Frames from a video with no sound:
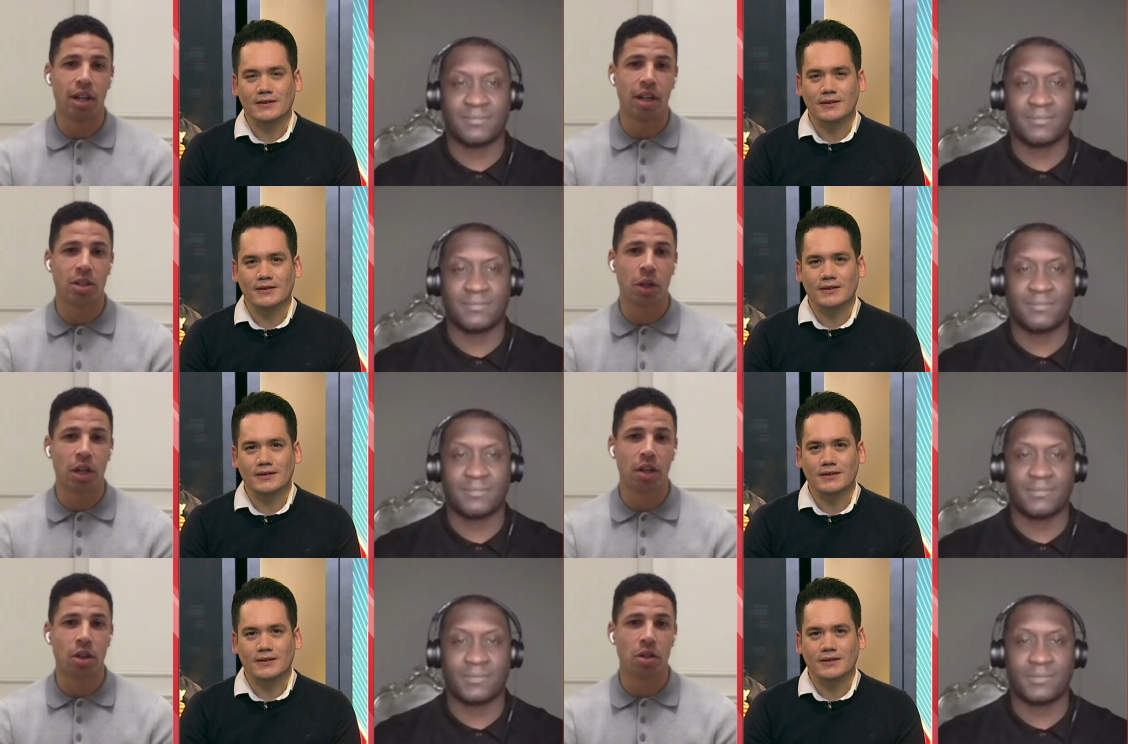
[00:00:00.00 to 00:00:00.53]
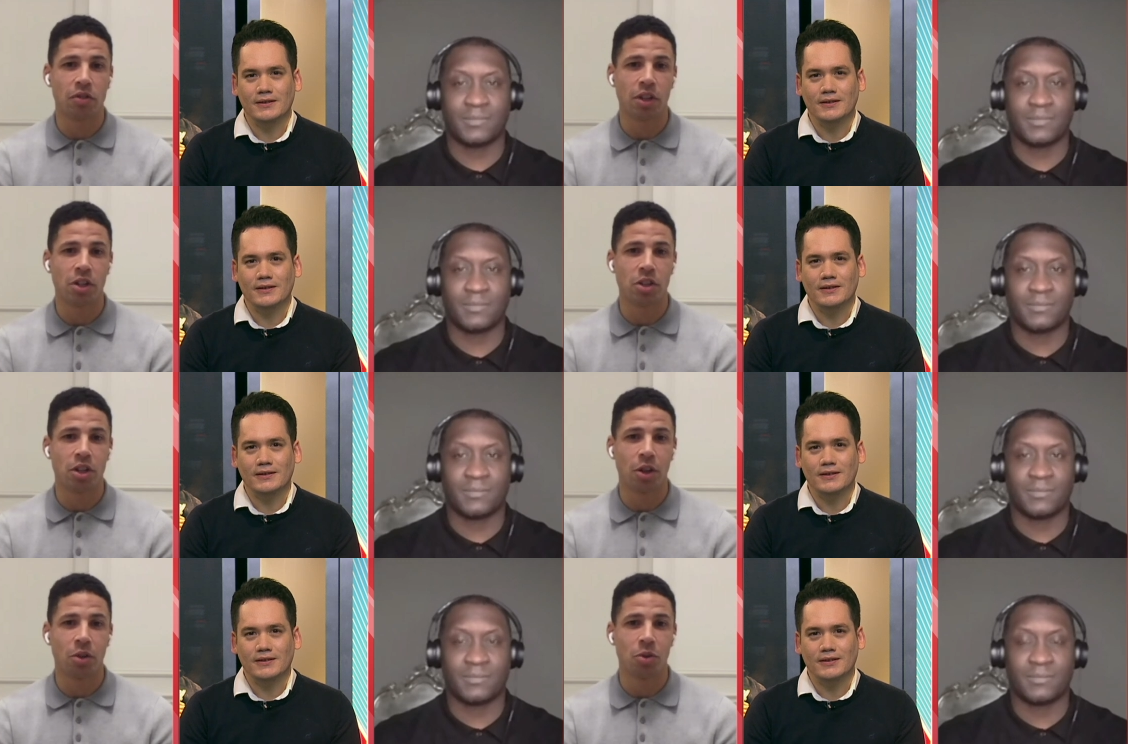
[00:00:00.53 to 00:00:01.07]
Speaker 1: it's one of those
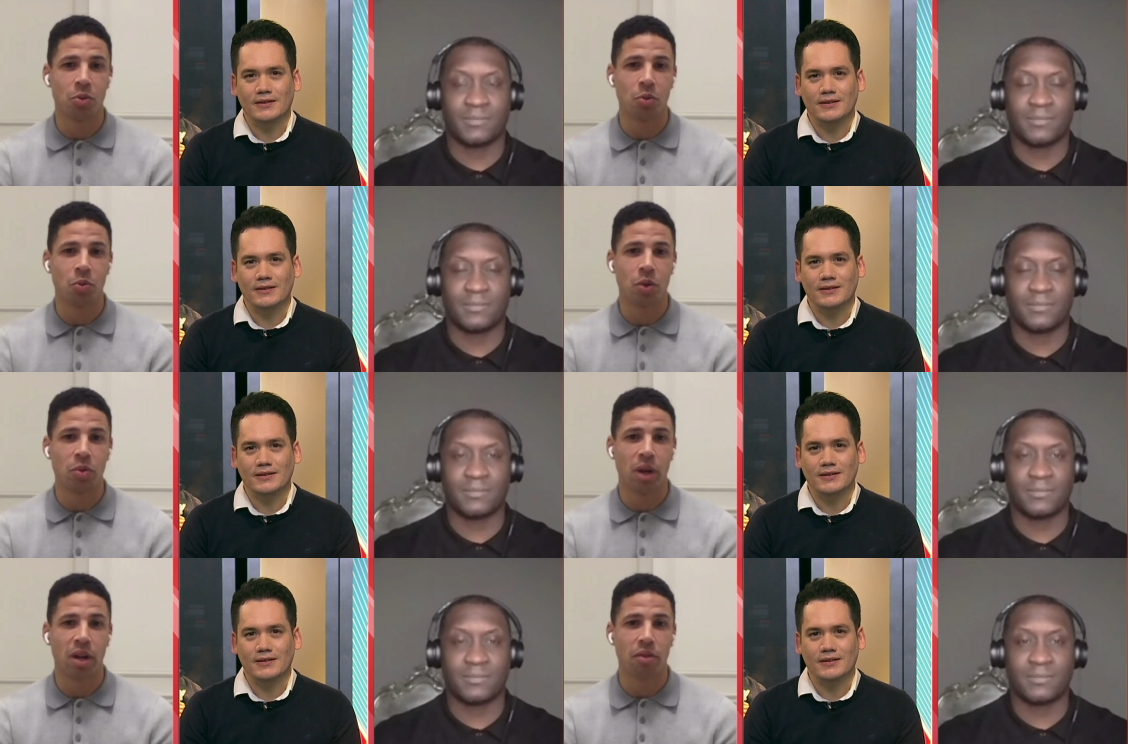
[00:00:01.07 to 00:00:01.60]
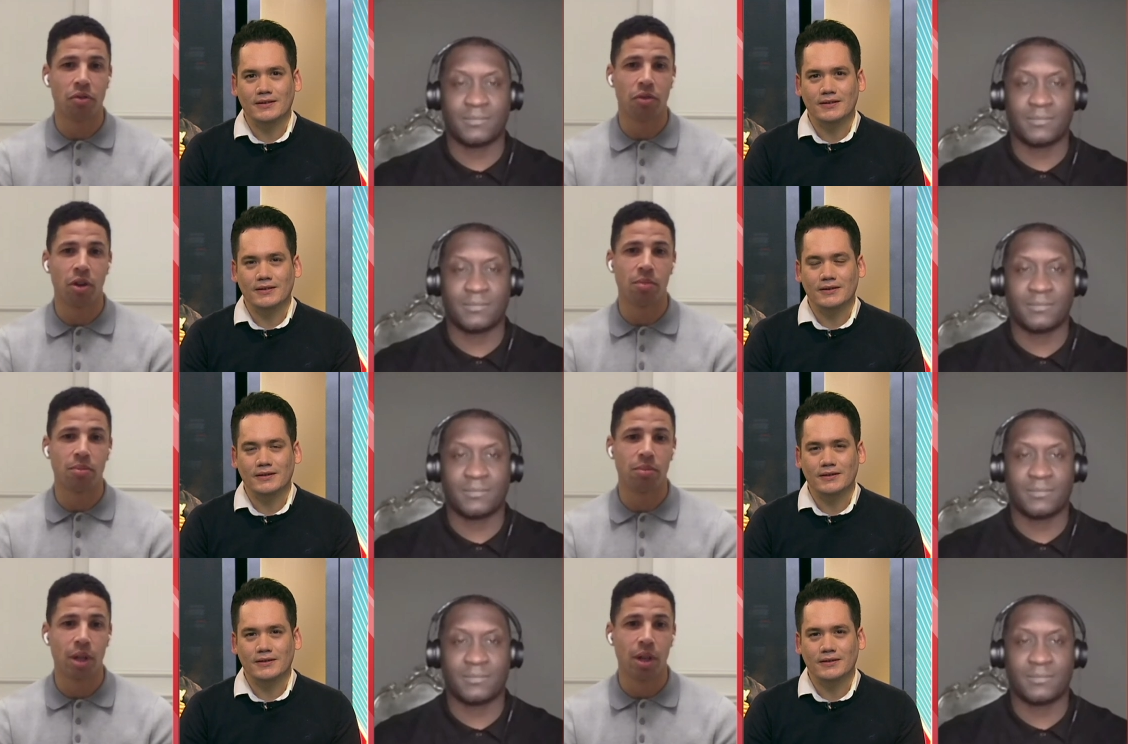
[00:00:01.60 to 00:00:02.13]
things, you know. We went
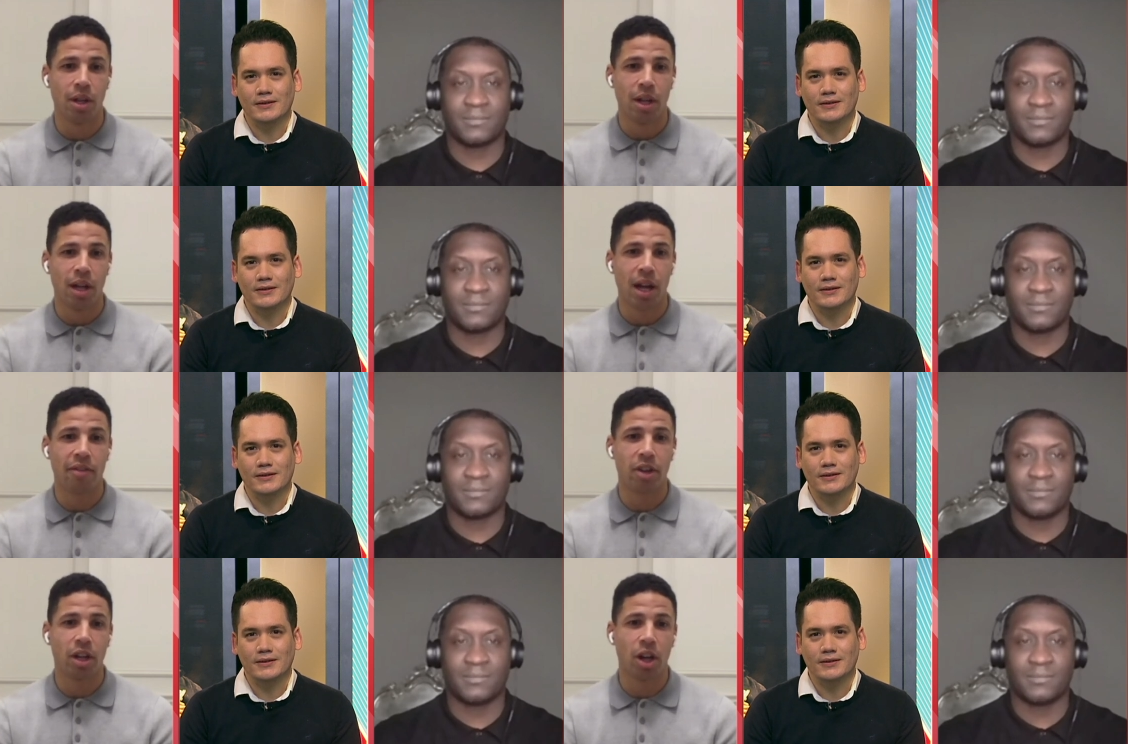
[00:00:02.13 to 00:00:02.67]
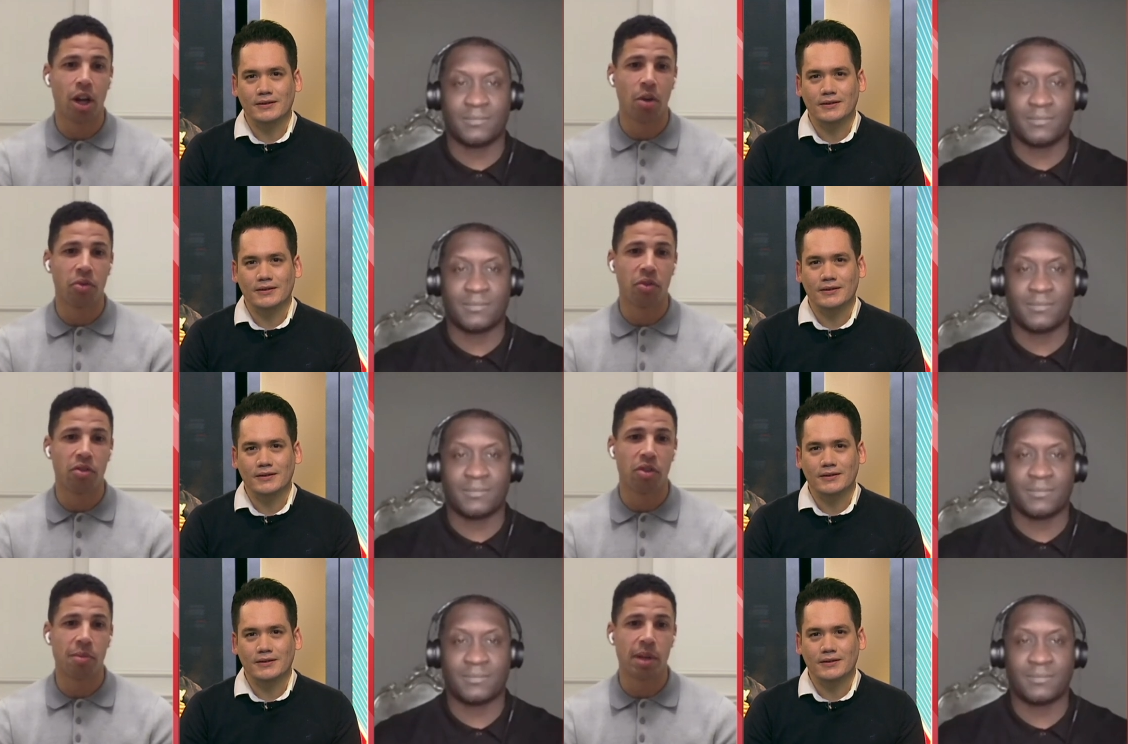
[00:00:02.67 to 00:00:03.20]
from having a
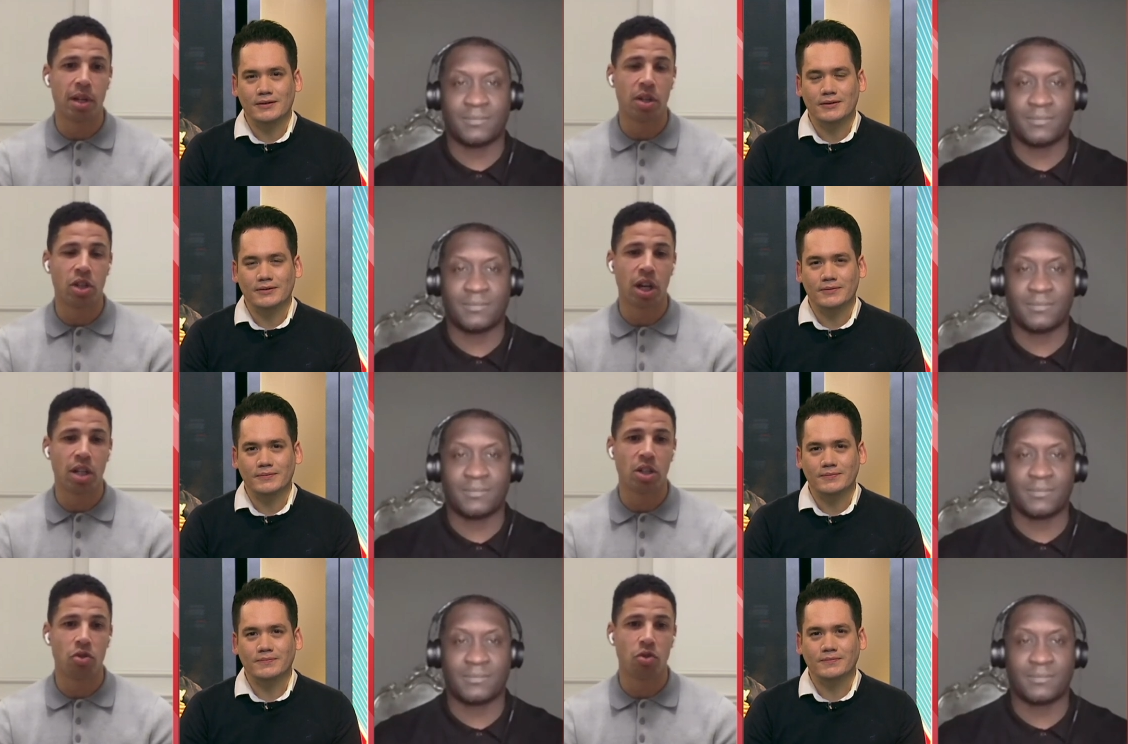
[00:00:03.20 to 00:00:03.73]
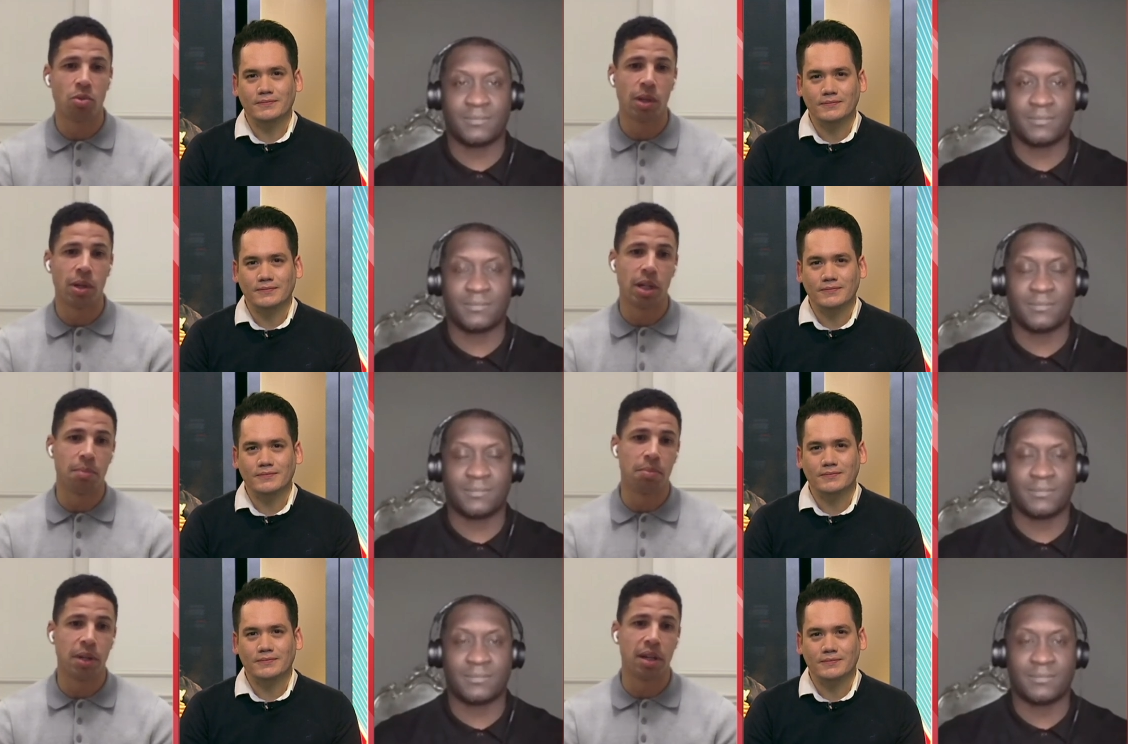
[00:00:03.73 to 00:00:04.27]
laugh with him in the changing room
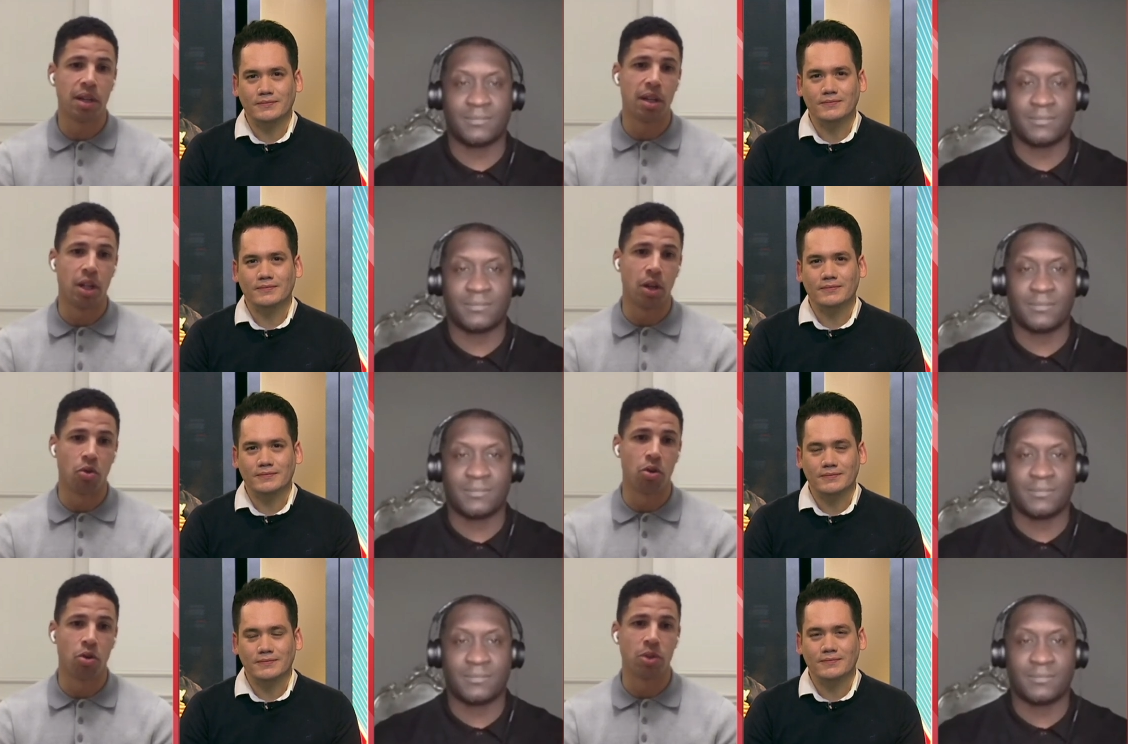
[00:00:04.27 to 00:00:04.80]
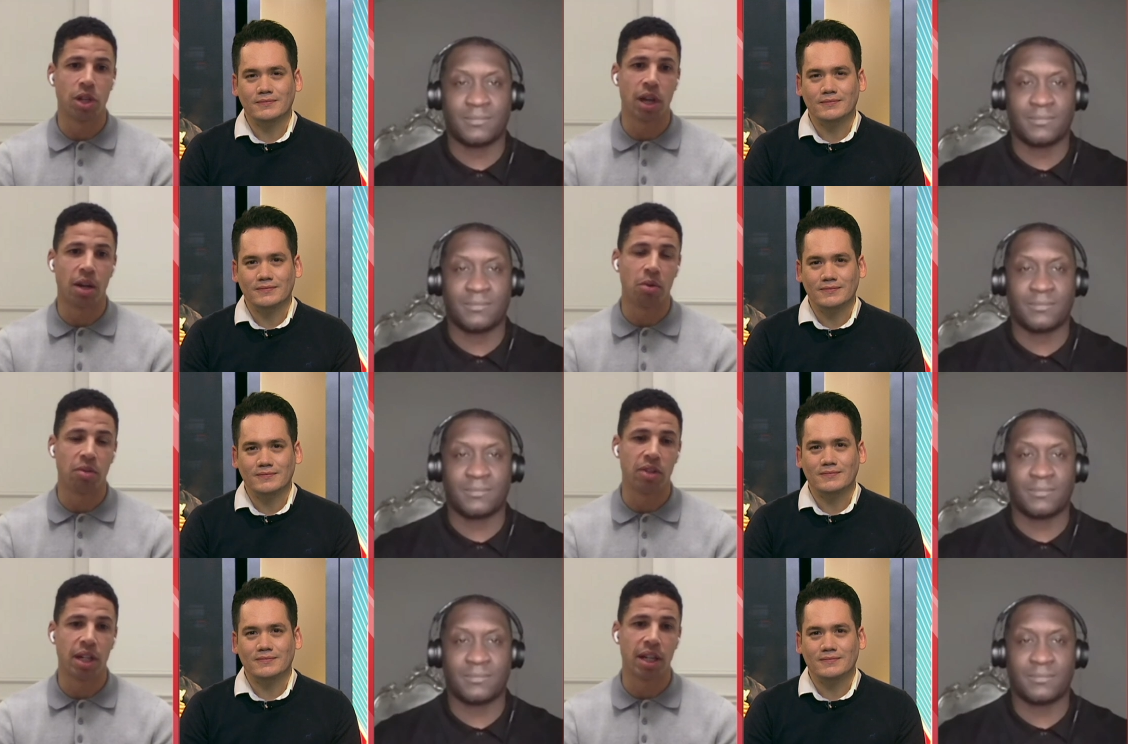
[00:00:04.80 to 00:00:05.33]
and being in the group
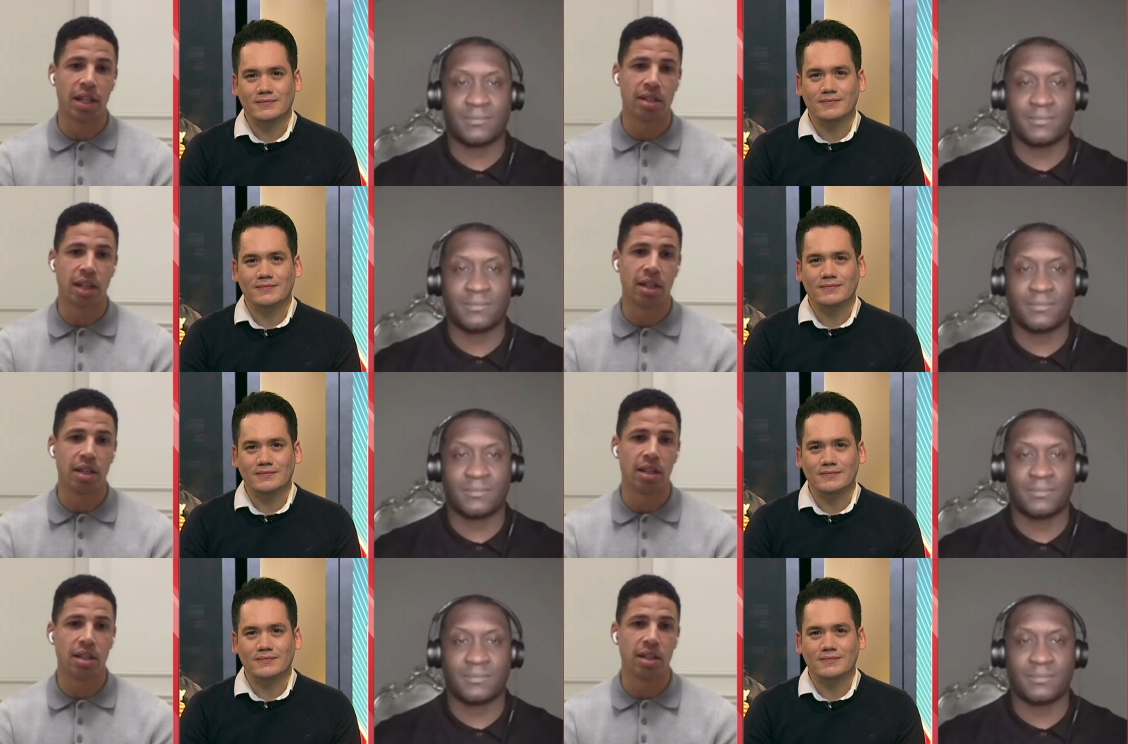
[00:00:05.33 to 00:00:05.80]
chat with the lads sending